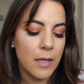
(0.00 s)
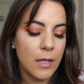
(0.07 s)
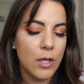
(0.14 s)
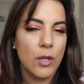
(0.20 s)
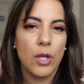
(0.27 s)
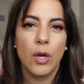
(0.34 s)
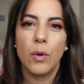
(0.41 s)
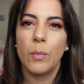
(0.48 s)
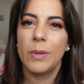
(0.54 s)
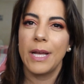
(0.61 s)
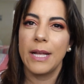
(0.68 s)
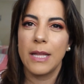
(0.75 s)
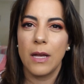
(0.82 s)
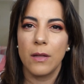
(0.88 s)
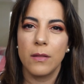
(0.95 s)
you know,
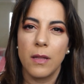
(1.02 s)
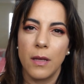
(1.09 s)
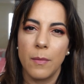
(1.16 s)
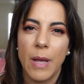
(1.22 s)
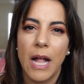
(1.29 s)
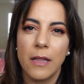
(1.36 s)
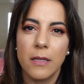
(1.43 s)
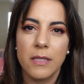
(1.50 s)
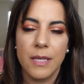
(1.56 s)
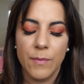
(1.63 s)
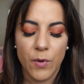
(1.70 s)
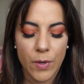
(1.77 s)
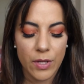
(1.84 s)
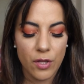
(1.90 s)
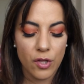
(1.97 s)
plan out the palettes
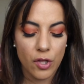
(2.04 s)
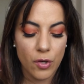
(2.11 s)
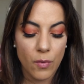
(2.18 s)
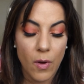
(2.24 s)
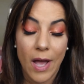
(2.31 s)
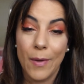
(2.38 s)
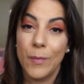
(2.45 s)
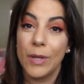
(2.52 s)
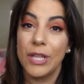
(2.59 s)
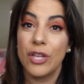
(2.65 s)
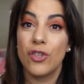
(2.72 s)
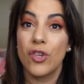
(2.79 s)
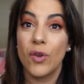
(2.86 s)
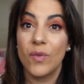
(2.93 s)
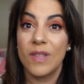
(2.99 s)
I'm going to do. I really
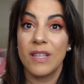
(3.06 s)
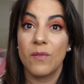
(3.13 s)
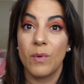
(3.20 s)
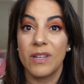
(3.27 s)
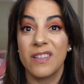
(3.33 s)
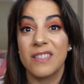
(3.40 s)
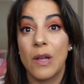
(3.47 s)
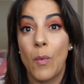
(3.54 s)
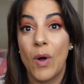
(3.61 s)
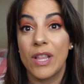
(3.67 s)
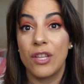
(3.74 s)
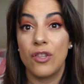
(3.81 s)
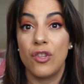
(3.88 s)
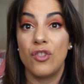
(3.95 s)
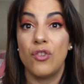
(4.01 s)
chose this one because I
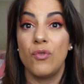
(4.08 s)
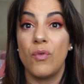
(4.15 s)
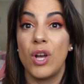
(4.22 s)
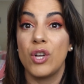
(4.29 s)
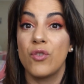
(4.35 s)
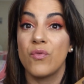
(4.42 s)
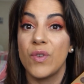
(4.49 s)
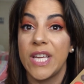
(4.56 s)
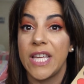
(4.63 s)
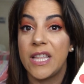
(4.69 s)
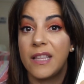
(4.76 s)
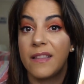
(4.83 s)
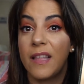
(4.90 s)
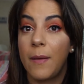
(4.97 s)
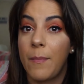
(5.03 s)
wanted to do a
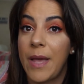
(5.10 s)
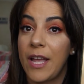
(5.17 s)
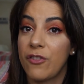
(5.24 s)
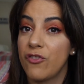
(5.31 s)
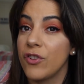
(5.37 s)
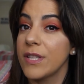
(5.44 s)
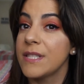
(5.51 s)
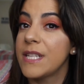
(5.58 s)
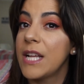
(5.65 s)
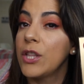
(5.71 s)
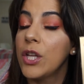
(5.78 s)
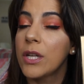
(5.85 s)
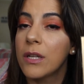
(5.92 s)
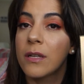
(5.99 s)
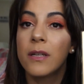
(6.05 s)
green St. Patrick's Day
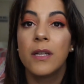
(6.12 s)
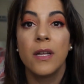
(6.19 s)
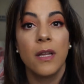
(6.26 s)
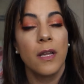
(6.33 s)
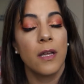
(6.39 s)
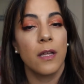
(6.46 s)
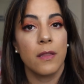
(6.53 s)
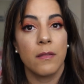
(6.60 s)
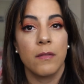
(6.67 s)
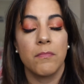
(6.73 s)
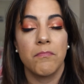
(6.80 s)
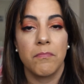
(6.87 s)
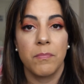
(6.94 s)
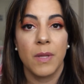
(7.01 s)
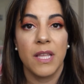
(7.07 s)
look,
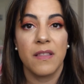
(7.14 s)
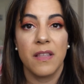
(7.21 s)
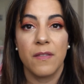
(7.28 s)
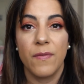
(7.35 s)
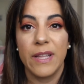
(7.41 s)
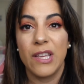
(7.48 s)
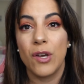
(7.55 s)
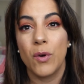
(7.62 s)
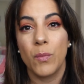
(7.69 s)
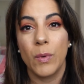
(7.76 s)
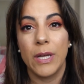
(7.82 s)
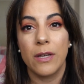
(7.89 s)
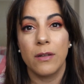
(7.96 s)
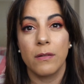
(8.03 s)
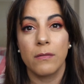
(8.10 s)
because this video
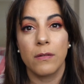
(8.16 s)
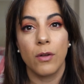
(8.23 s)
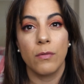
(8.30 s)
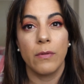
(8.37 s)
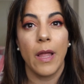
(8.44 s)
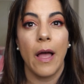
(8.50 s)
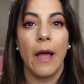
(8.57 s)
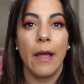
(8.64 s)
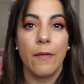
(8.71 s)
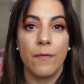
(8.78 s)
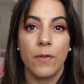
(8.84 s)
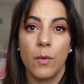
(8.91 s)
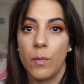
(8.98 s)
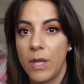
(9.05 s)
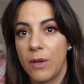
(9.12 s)
will go
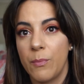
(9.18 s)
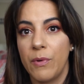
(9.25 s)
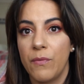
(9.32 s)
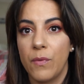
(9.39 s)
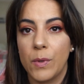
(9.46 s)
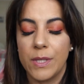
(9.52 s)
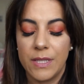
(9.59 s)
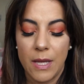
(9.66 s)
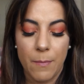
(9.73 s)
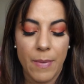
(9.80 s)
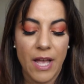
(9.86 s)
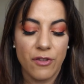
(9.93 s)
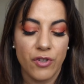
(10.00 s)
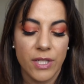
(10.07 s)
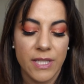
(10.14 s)
live the week before St.
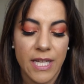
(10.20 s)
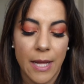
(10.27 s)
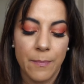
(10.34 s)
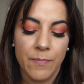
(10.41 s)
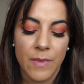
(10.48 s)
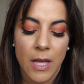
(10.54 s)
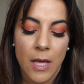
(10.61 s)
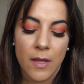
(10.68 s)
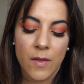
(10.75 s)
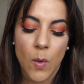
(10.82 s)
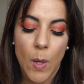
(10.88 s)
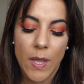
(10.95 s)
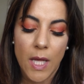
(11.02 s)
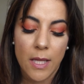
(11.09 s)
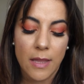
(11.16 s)
Patrick's Day.
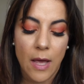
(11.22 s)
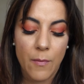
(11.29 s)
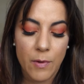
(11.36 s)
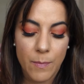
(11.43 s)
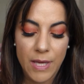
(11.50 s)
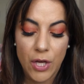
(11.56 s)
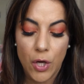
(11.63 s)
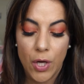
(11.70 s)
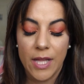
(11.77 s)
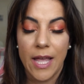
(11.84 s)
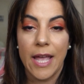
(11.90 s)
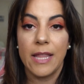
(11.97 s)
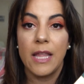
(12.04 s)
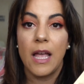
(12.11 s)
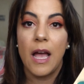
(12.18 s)
So I thought that would be good
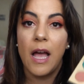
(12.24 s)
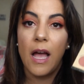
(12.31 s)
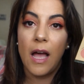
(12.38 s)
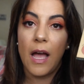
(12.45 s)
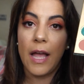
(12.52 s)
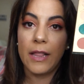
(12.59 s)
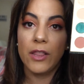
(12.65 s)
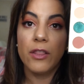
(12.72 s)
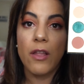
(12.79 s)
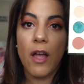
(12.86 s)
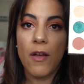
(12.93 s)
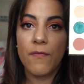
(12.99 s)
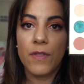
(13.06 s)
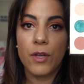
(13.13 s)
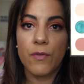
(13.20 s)
and I
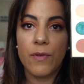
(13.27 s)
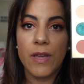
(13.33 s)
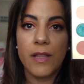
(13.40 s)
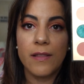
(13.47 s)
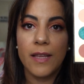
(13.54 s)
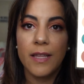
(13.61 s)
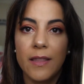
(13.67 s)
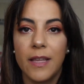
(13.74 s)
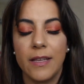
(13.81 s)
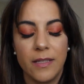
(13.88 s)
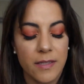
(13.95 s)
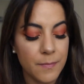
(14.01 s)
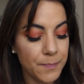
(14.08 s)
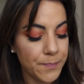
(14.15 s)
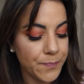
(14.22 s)
love the greens
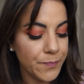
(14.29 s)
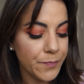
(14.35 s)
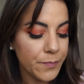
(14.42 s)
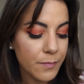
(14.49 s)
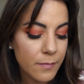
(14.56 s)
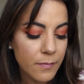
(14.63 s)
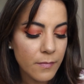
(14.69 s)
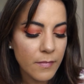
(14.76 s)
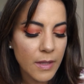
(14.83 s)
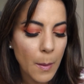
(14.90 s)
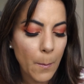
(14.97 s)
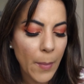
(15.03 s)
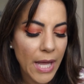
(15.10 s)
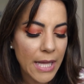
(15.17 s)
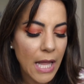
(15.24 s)
this.
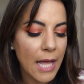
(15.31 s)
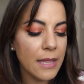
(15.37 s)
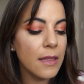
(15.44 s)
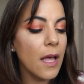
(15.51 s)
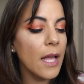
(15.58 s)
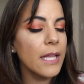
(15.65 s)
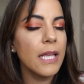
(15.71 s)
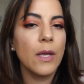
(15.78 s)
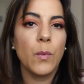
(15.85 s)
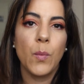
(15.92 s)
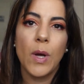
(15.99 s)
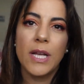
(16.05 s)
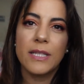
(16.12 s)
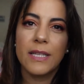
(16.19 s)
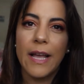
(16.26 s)
But I thought it
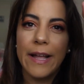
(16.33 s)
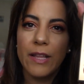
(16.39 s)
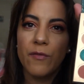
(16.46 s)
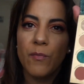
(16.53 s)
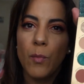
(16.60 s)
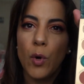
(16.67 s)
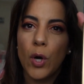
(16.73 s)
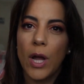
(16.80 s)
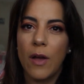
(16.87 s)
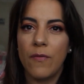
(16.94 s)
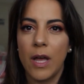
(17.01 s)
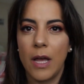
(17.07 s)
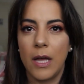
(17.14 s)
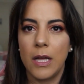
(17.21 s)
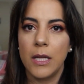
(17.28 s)
was kind of more of
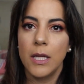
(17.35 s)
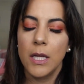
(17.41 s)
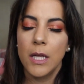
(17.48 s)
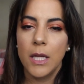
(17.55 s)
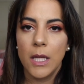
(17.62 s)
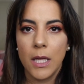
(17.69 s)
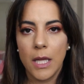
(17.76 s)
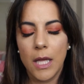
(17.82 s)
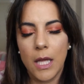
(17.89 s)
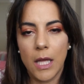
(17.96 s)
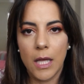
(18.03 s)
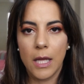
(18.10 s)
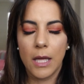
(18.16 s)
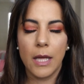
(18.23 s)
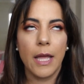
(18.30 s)
a
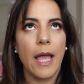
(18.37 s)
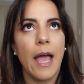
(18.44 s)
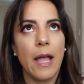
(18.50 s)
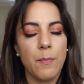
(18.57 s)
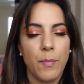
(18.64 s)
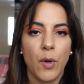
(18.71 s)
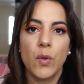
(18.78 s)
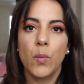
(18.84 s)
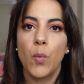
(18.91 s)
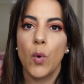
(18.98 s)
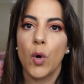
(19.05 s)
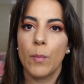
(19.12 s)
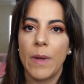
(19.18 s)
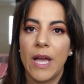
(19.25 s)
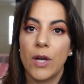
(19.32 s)
uh, it had both
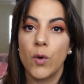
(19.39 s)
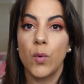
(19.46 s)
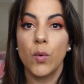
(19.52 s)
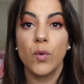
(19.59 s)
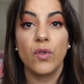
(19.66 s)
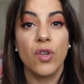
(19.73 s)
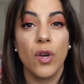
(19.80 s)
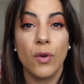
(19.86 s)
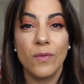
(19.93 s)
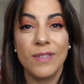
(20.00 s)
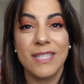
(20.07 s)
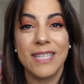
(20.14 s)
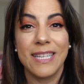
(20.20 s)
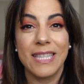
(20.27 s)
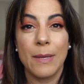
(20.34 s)
warm and cool
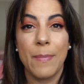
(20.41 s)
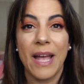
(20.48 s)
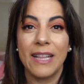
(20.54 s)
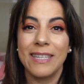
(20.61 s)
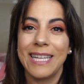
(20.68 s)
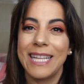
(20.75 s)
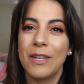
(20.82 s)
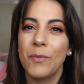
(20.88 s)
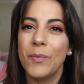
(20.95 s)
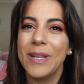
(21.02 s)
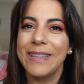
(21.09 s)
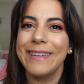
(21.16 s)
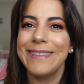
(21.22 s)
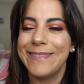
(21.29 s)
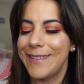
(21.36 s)
tones in the palette and it
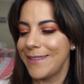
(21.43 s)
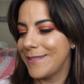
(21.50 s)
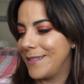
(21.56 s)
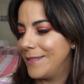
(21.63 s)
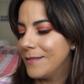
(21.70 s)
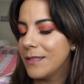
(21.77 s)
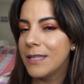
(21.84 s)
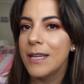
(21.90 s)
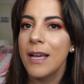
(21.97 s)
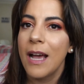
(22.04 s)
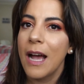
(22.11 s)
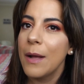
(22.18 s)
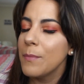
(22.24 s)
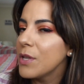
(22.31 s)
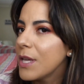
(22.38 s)
really doesn't.
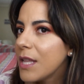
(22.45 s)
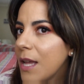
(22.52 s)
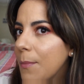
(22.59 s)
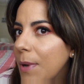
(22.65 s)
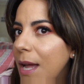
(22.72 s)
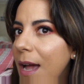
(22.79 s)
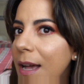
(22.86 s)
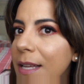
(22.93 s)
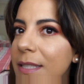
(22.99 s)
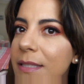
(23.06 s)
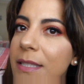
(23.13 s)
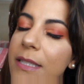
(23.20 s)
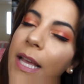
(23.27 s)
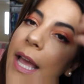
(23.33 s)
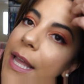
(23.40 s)
I'm looking at my eyes
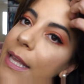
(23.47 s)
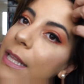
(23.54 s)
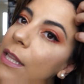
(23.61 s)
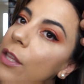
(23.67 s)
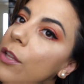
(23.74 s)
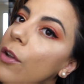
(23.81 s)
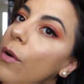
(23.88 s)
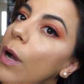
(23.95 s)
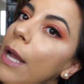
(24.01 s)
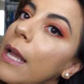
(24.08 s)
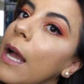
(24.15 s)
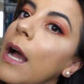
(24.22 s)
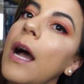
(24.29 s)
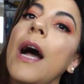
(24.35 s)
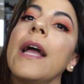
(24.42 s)
today and you know I,
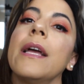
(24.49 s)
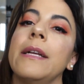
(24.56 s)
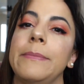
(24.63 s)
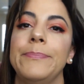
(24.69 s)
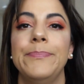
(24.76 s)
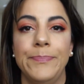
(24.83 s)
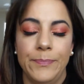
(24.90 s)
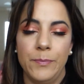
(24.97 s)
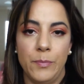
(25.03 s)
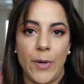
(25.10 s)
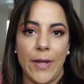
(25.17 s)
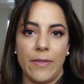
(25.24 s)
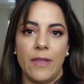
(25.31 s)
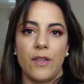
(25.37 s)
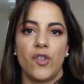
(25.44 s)
I had
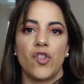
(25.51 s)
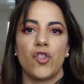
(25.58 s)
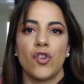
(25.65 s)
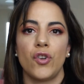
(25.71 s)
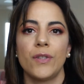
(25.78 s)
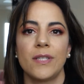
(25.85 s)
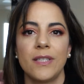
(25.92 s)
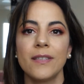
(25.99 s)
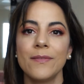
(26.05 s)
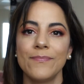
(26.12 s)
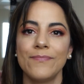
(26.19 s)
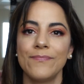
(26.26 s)
brought this shirt,